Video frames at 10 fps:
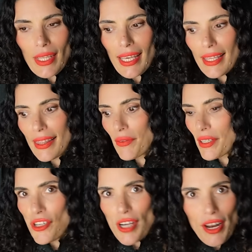in the
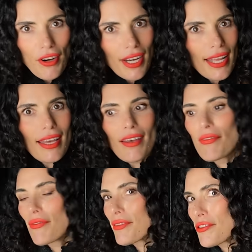
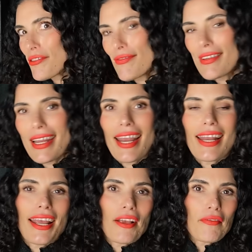regenerative,
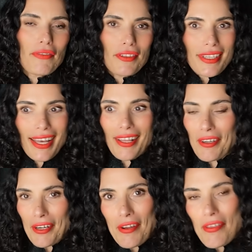rejuvenating, fertile
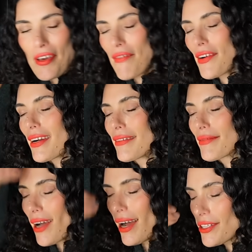earth of our
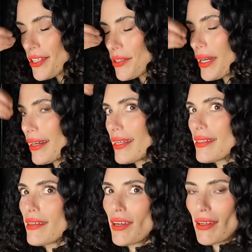conscious
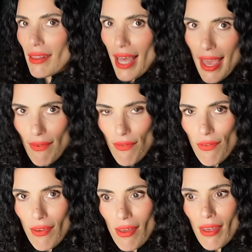awareness of our
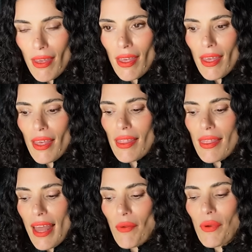life,
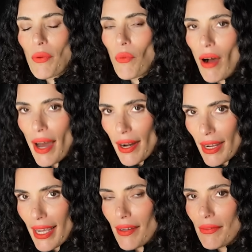then we water
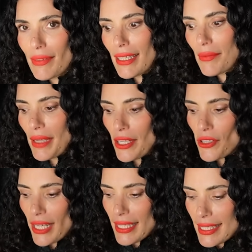it, we make
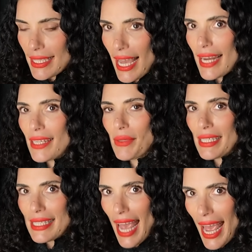sure it gets light,
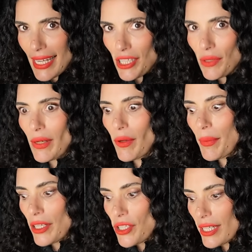we tend to it, we
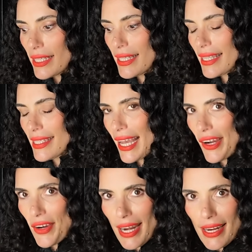make sure it gets
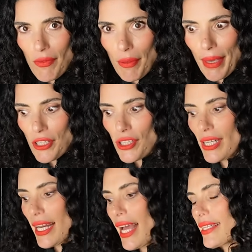aerated, we make
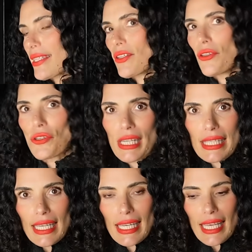sure it has the
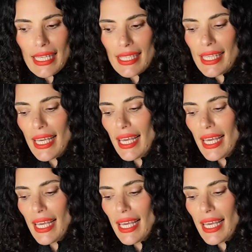nutrients it needs,